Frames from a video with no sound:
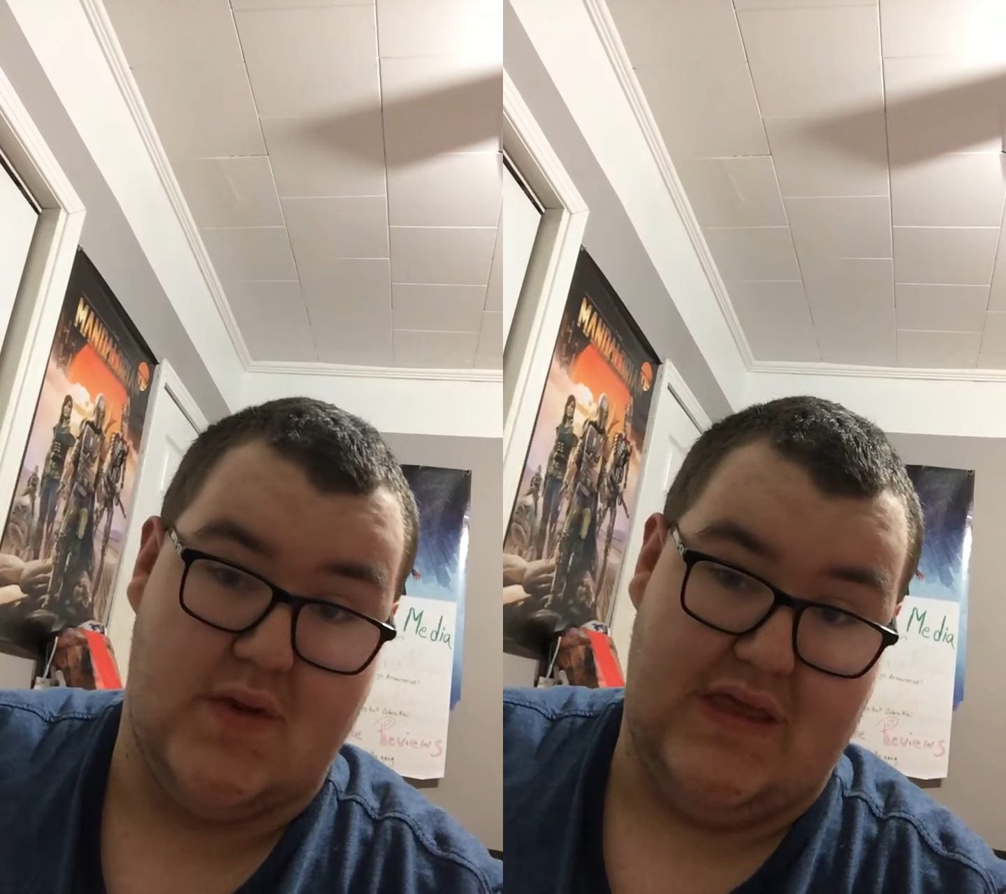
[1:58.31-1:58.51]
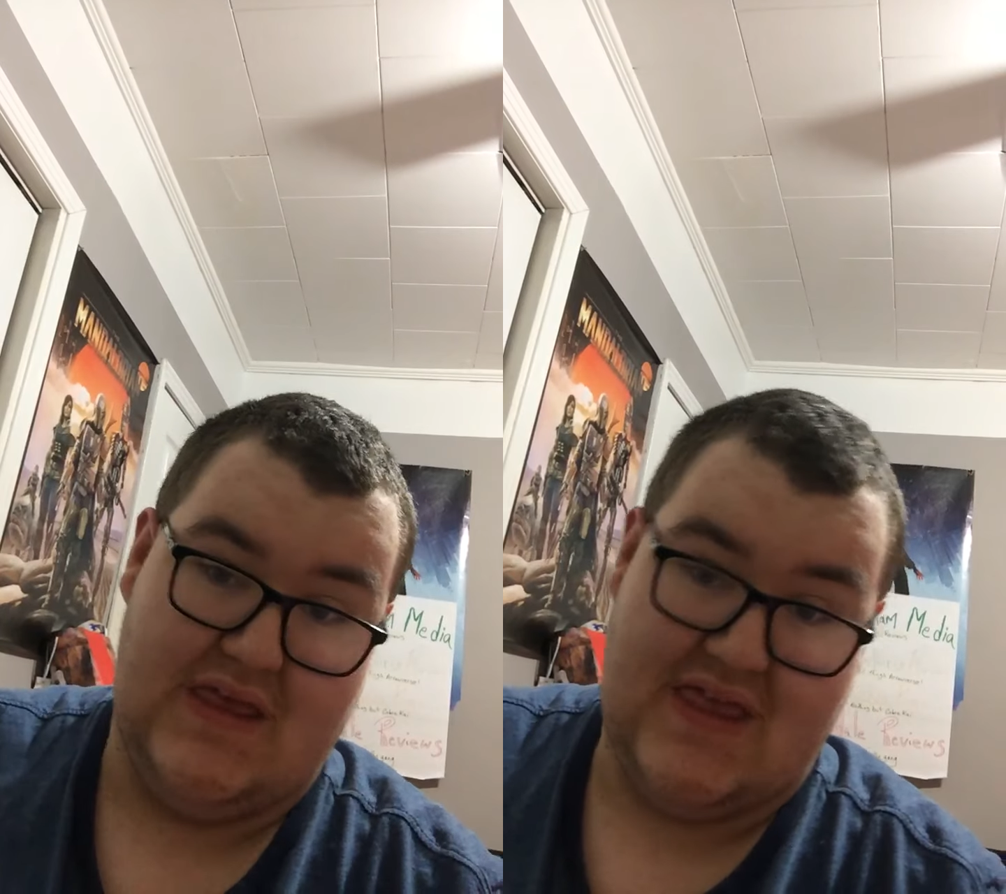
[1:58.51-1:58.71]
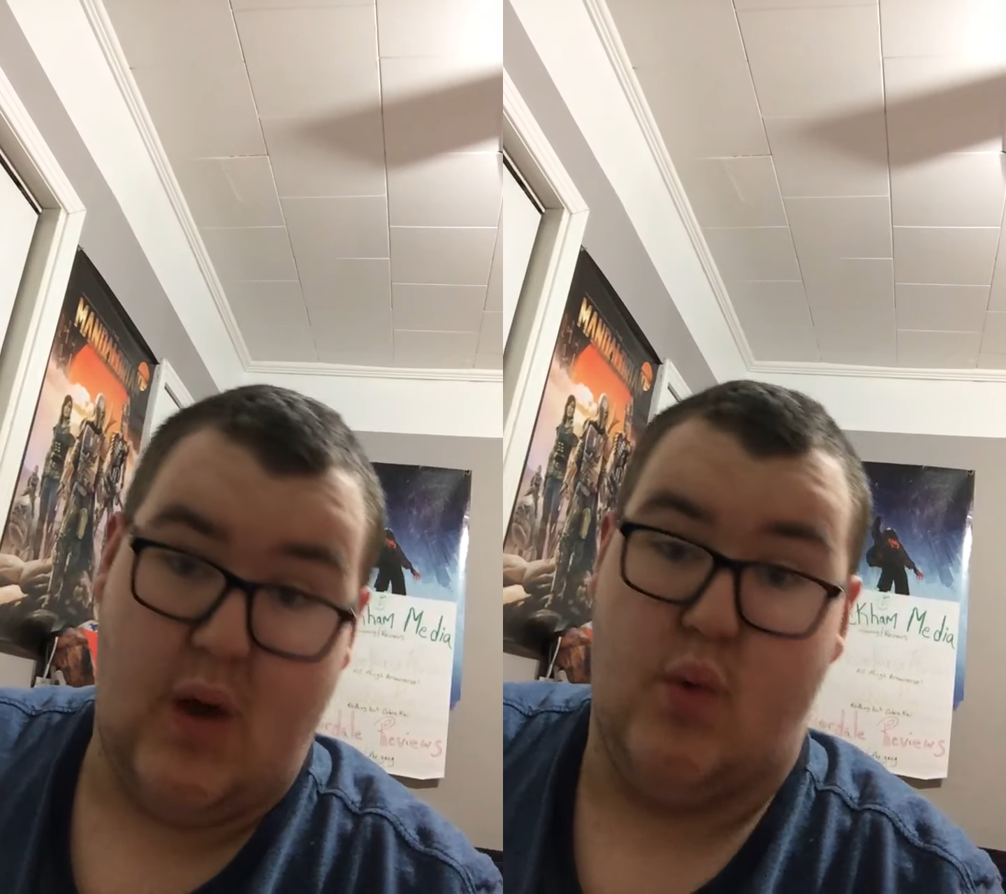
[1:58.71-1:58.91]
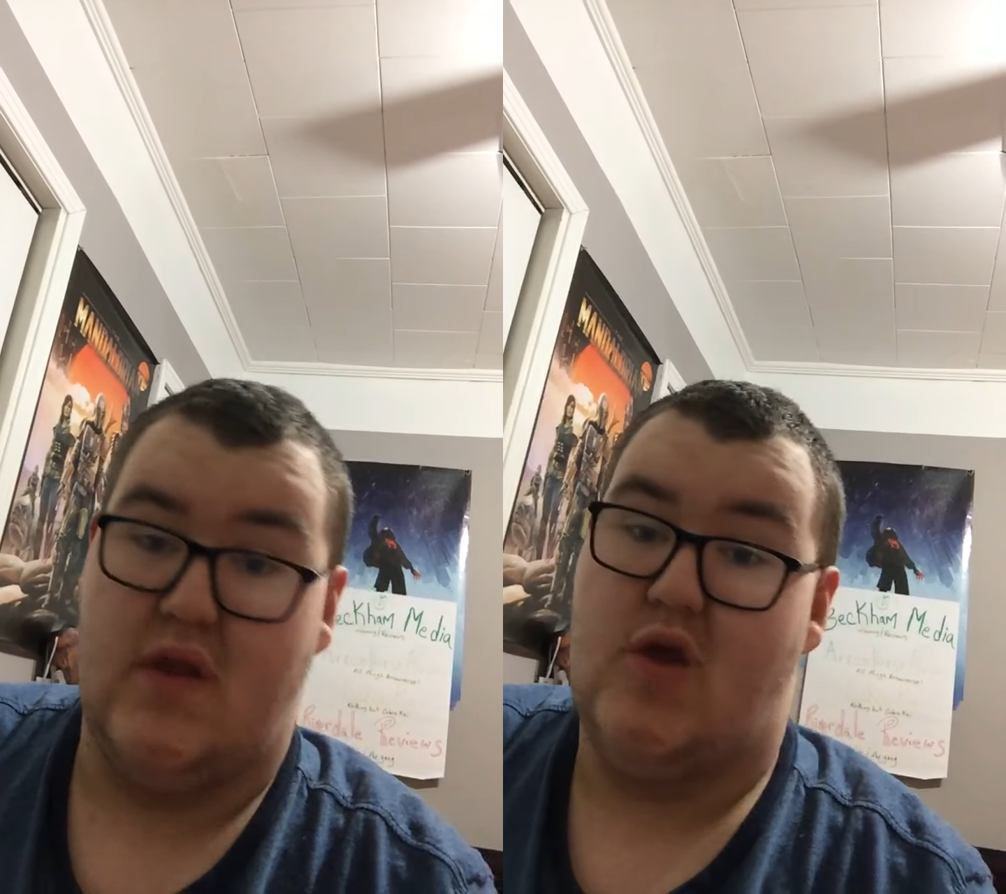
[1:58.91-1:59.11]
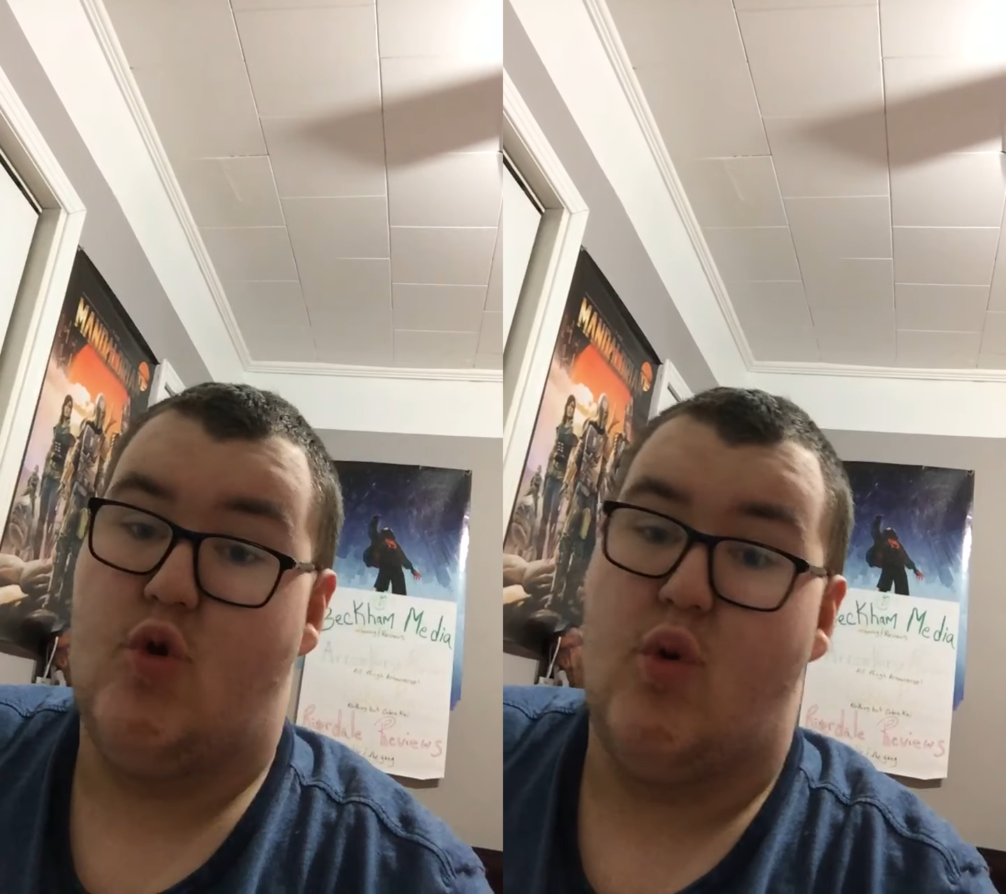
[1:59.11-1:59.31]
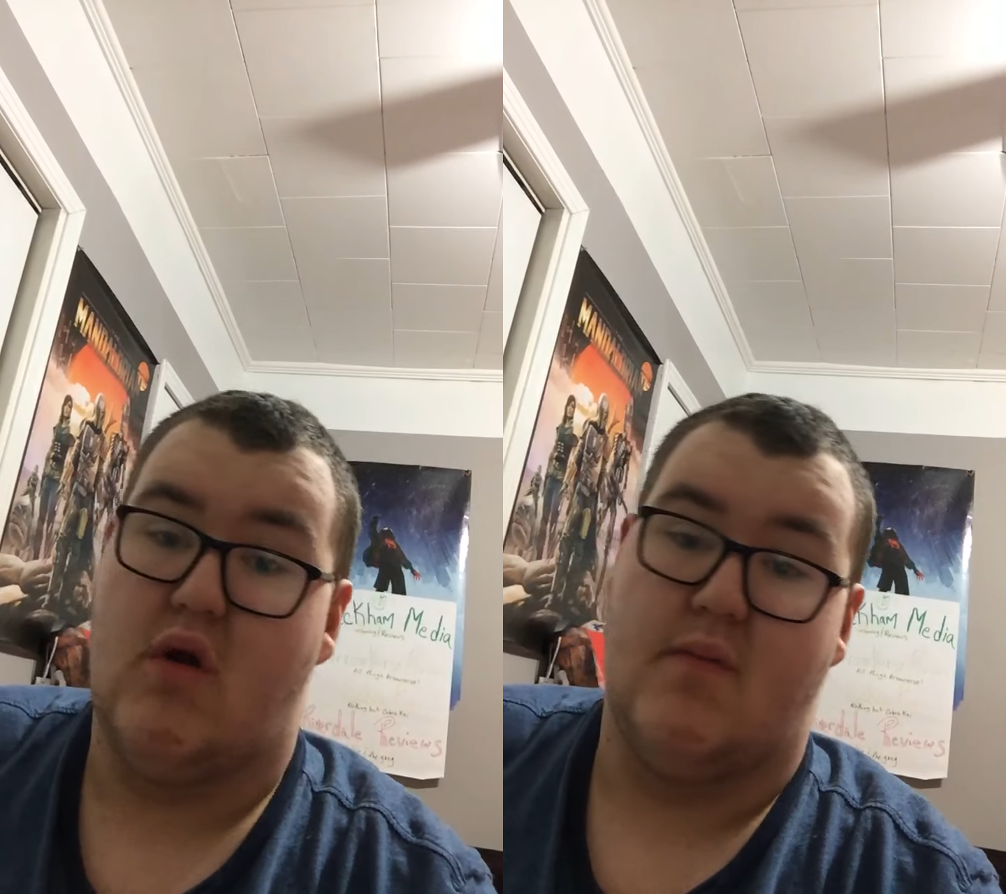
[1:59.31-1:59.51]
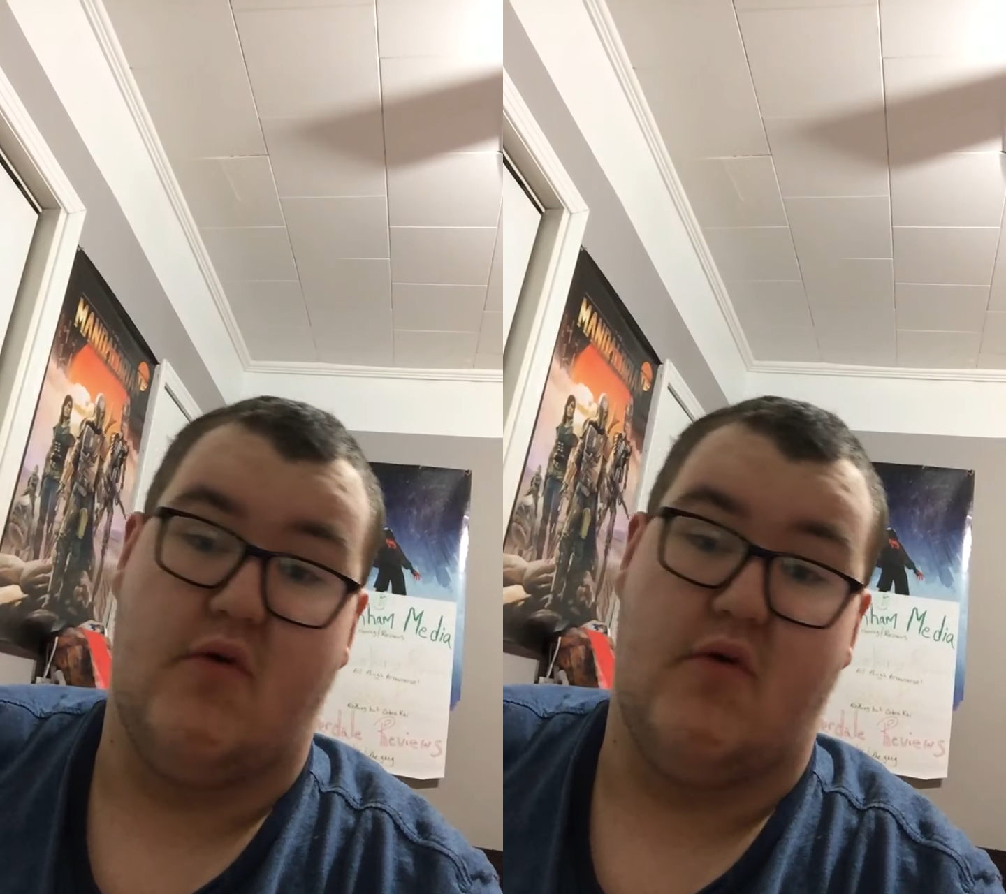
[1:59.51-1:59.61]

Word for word: wants to sell Whitney's horse,